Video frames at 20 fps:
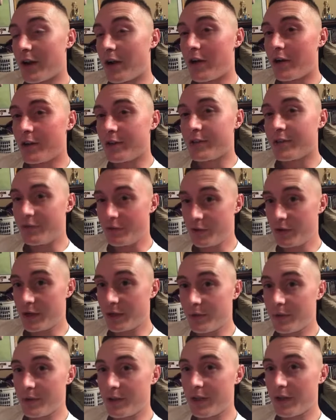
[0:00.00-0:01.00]
I honestly
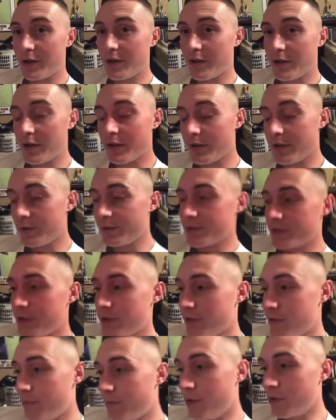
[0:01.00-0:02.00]
forget what they call it. It was
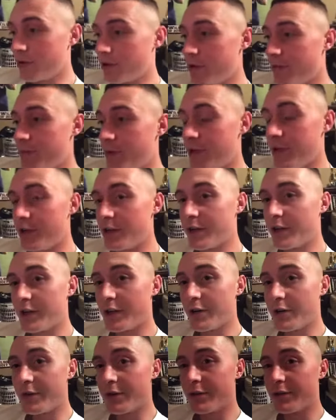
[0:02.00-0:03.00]
all a blur. But you're gonna
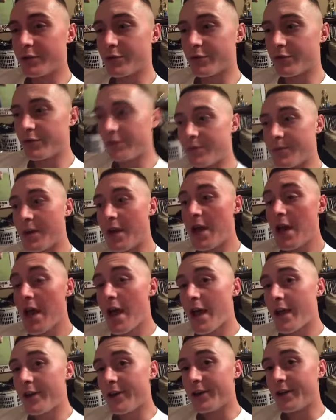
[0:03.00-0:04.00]
go into this room
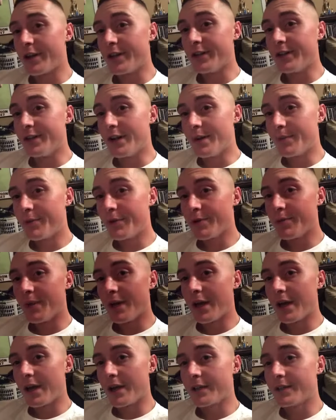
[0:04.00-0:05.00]
and you're gonna dump your
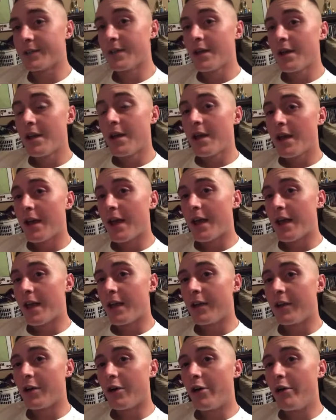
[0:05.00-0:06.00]
bags,
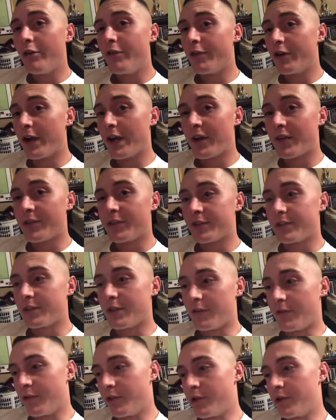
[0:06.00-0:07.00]
and over half the
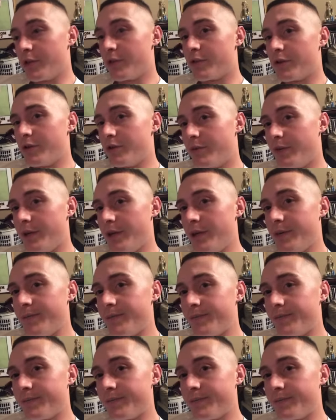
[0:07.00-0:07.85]
stuff you're gonna throw away.